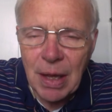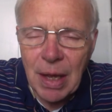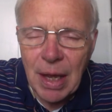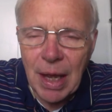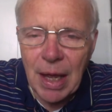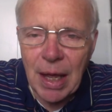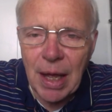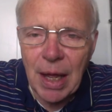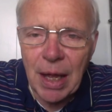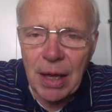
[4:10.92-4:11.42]

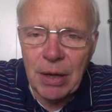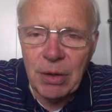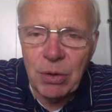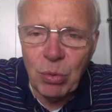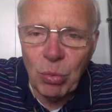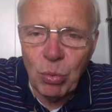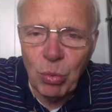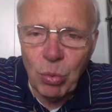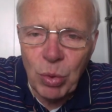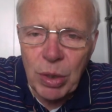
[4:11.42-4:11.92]

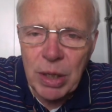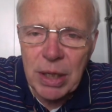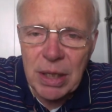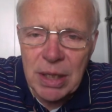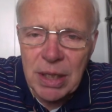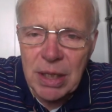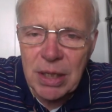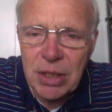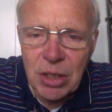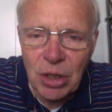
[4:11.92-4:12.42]
And we
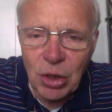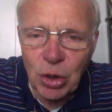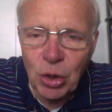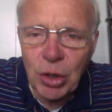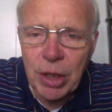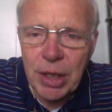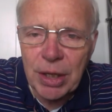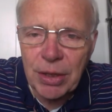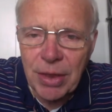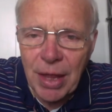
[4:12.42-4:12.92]
need to
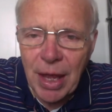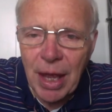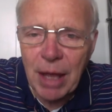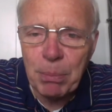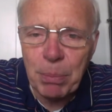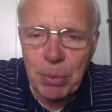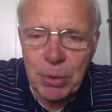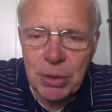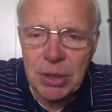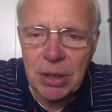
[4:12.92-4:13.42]
look at
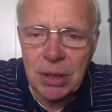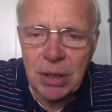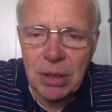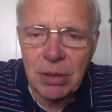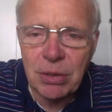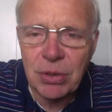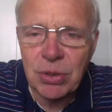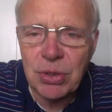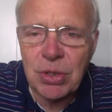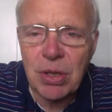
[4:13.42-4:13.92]
that
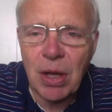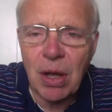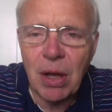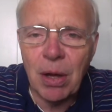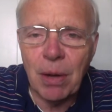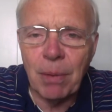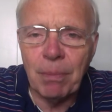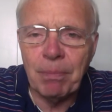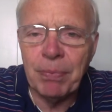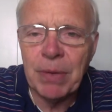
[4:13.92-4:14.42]
particular
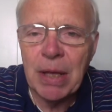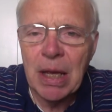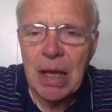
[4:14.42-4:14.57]
psalm